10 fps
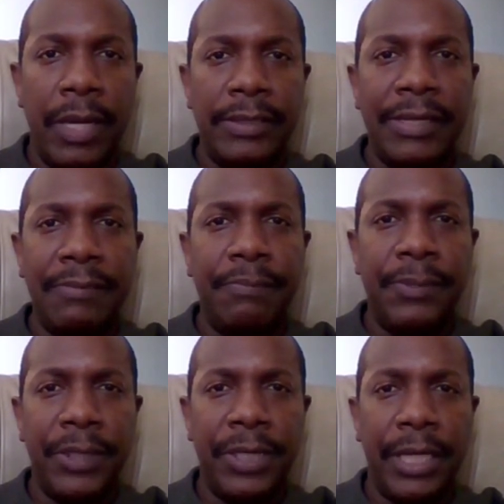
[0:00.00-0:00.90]
as I'm
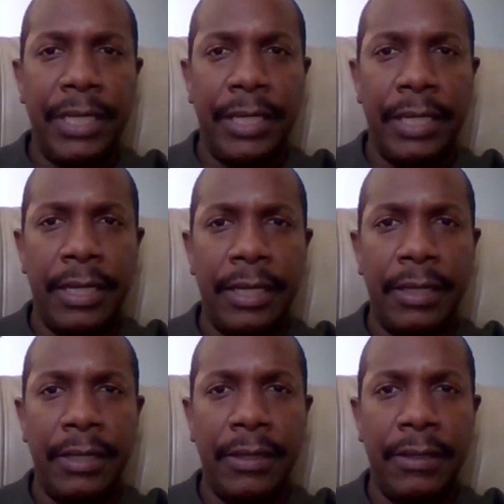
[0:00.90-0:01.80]
putting
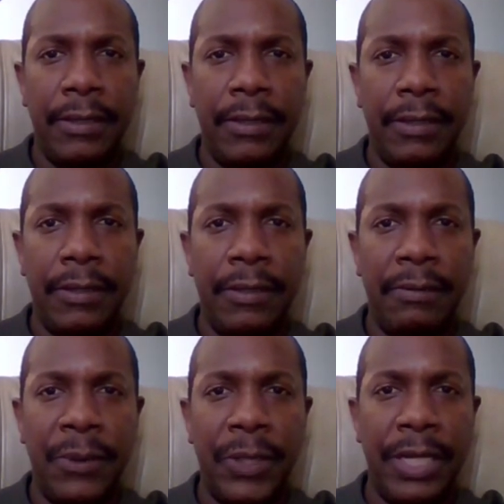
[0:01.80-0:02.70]
the
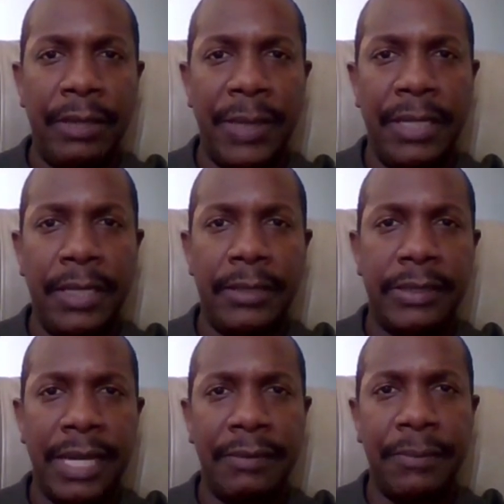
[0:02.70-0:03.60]
Morning Minute
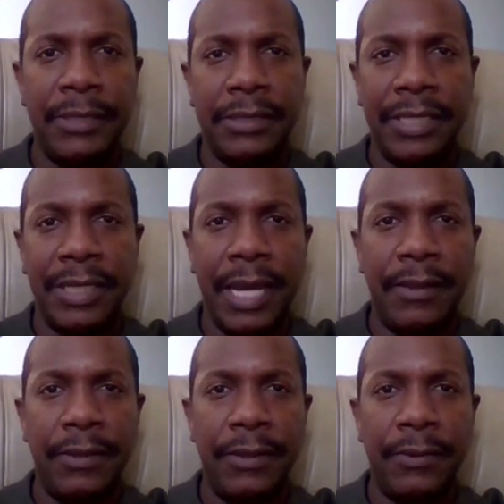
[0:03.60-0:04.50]
segments
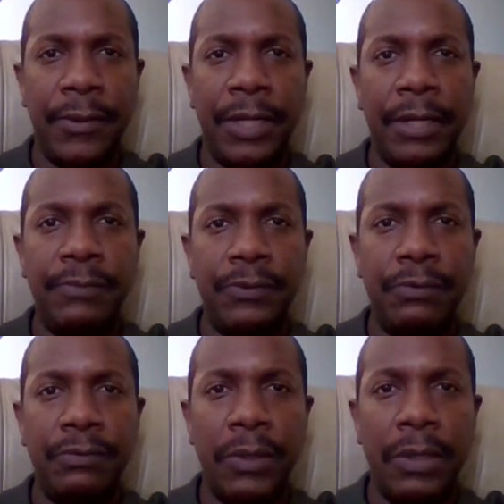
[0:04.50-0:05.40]
together, what I'm
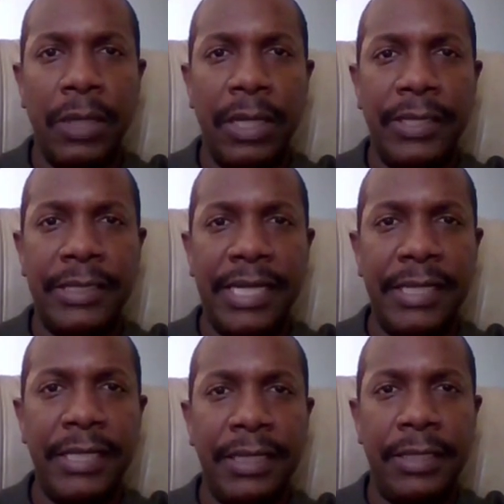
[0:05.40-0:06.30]

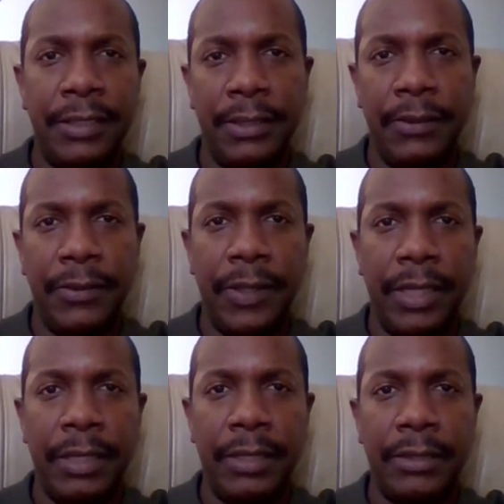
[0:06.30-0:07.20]
intending to do
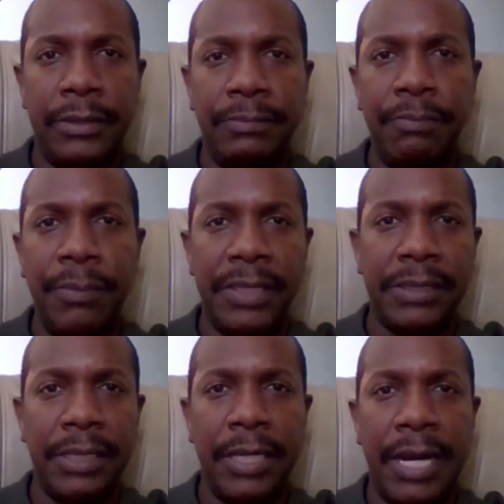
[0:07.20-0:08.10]
is
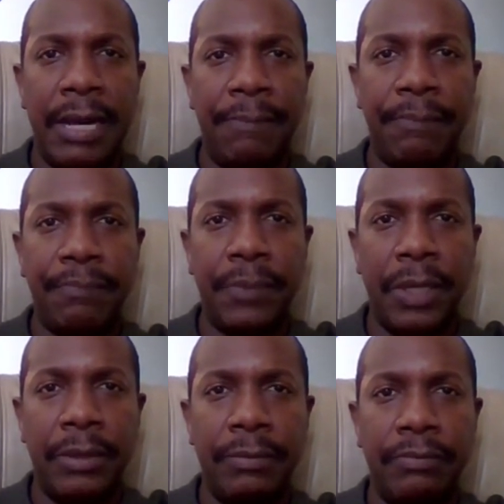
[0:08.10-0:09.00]
mix it up,
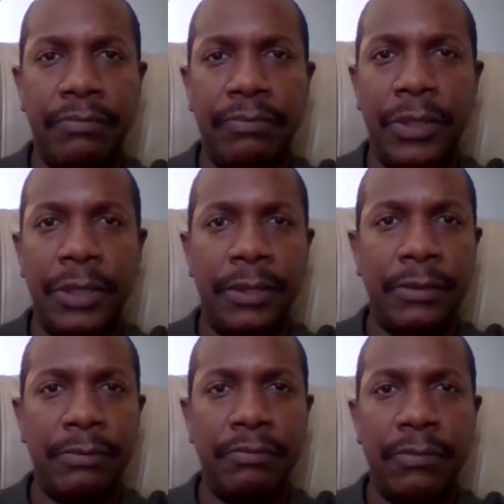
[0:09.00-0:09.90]
uh, you know,